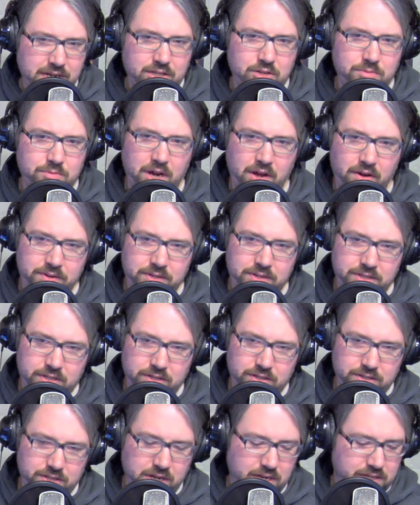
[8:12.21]
a little about, obviously
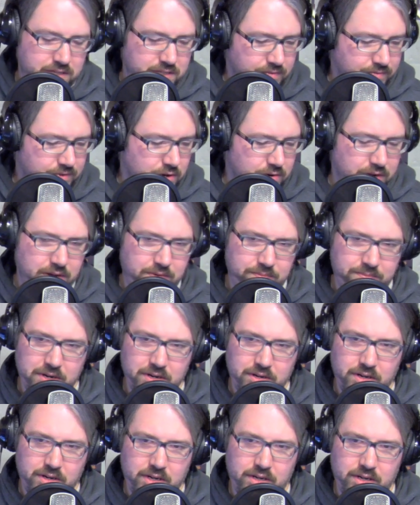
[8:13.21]
there's a lot of stuff going up
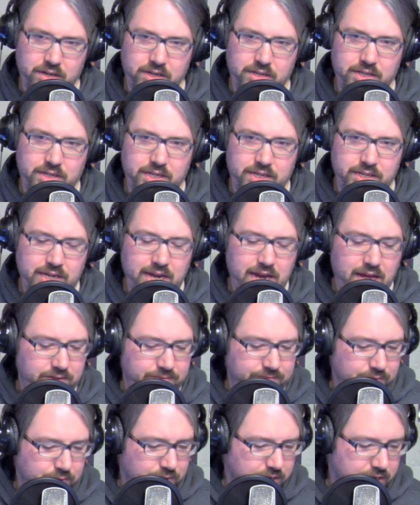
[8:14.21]
there in
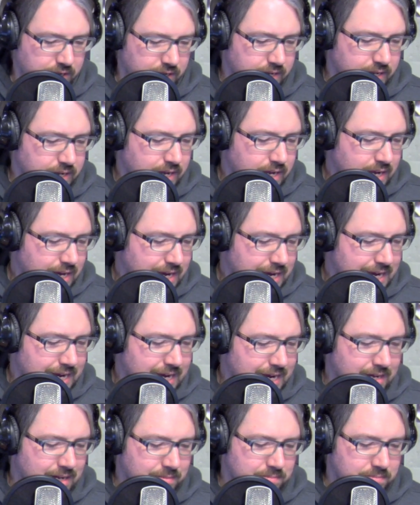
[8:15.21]
California,
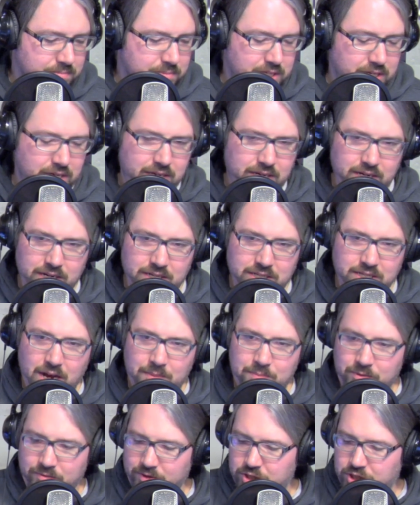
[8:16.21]
but on
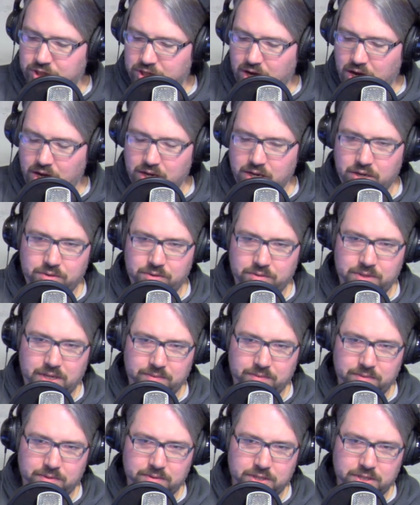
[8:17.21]
top of Chicago
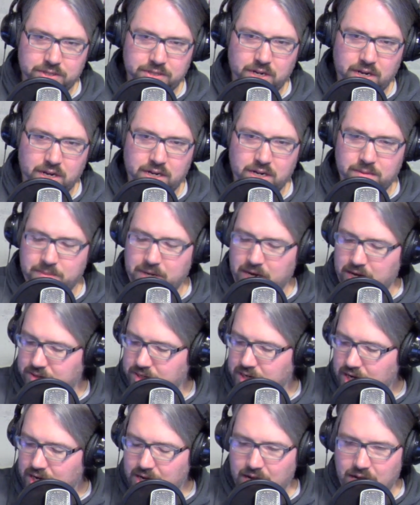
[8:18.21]
that we were just talking about,
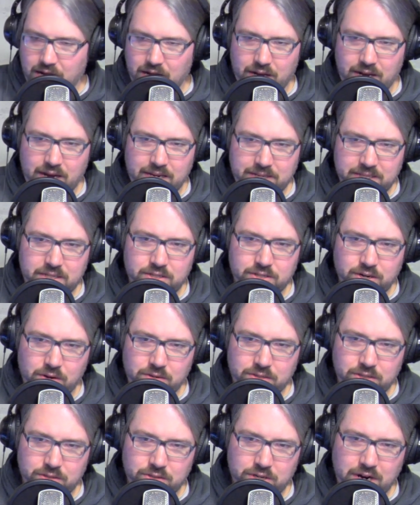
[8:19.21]
I see you're
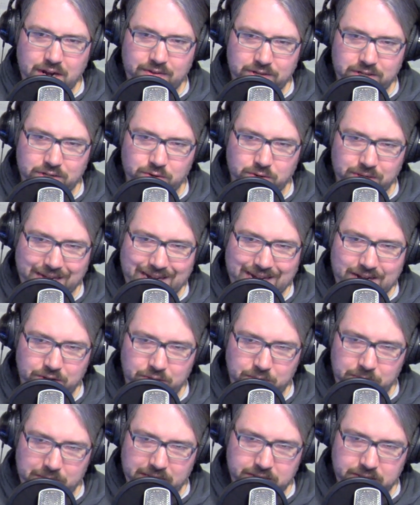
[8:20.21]
also traveling to Orlando
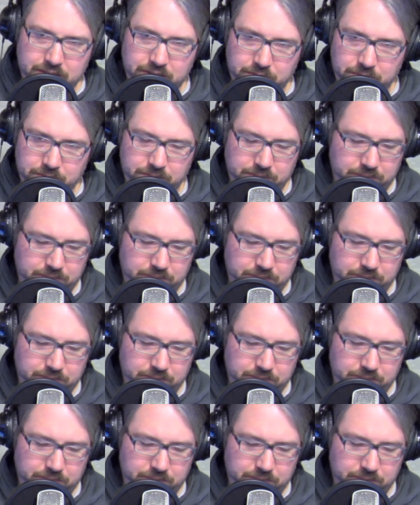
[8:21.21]
a bit too.